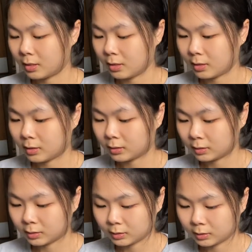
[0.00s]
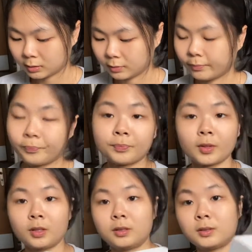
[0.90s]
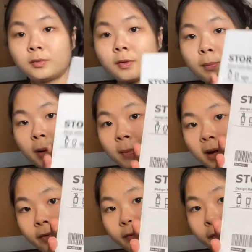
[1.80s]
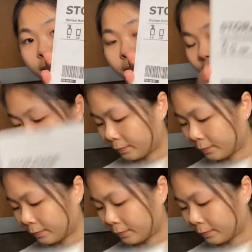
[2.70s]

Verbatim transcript: is from my bathroom.